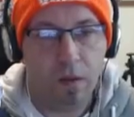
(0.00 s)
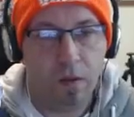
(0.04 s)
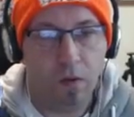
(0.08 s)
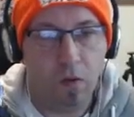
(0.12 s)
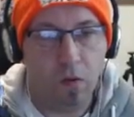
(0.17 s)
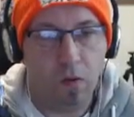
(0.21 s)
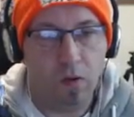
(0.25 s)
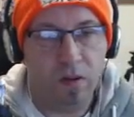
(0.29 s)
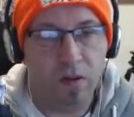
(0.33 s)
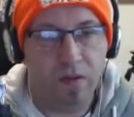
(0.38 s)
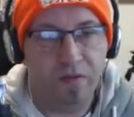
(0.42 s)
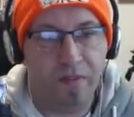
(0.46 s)

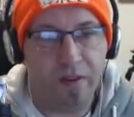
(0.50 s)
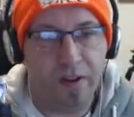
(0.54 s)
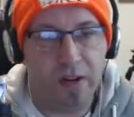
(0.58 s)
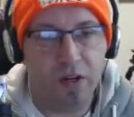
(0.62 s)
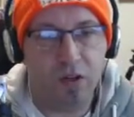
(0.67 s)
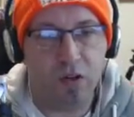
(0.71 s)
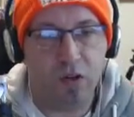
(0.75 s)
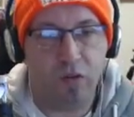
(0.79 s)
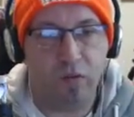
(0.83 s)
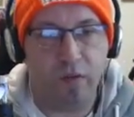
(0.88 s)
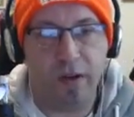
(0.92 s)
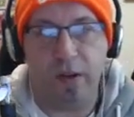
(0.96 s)
Oh, it's
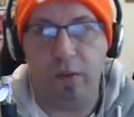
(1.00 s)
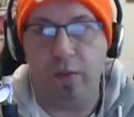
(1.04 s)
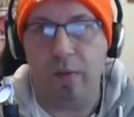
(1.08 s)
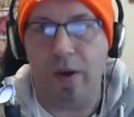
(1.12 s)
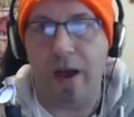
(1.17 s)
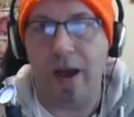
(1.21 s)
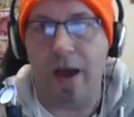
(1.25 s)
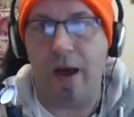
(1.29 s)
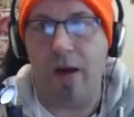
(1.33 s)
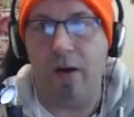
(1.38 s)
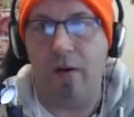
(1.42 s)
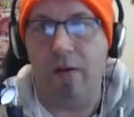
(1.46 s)
finished already.
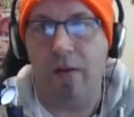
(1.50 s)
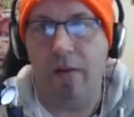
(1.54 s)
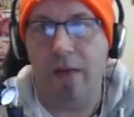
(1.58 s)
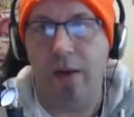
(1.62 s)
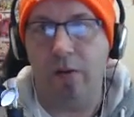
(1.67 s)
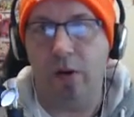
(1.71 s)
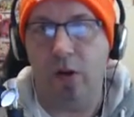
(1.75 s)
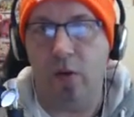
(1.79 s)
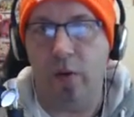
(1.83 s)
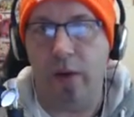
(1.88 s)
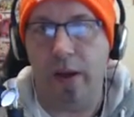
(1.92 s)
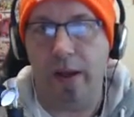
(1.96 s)
Wow, they
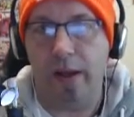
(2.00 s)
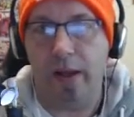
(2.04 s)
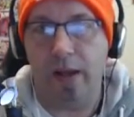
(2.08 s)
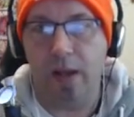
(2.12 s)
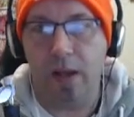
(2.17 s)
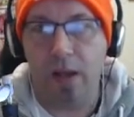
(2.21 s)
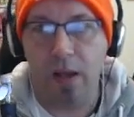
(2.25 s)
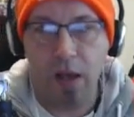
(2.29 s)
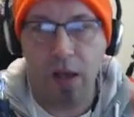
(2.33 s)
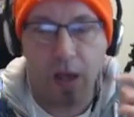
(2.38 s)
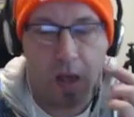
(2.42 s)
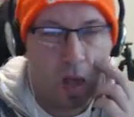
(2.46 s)
were quick.
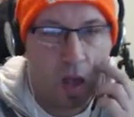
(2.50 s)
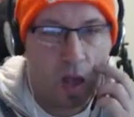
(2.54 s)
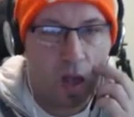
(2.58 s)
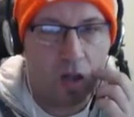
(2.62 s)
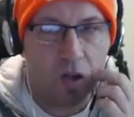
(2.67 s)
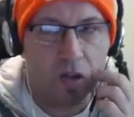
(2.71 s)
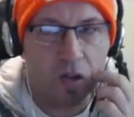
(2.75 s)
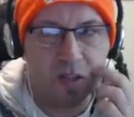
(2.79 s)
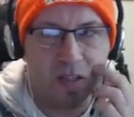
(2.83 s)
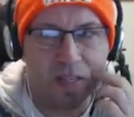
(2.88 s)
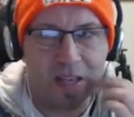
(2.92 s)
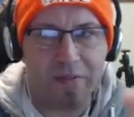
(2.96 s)
I
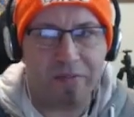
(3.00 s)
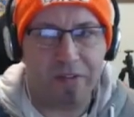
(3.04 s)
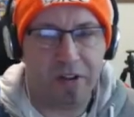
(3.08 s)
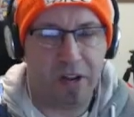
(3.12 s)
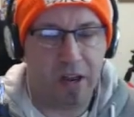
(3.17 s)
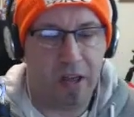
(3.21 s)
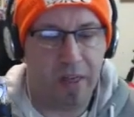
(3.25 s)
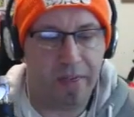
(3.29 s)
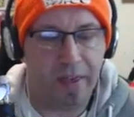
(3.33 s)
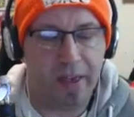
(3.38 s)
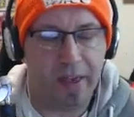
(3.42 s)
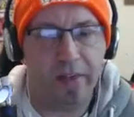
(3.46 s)
got seven, I
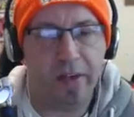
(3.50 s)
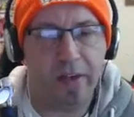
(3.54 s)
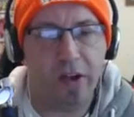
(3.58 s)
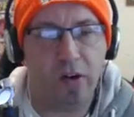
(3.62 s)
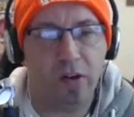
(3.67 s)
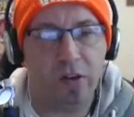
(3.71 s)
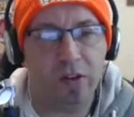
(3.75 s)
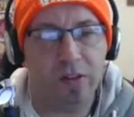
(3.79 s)
think. I think I got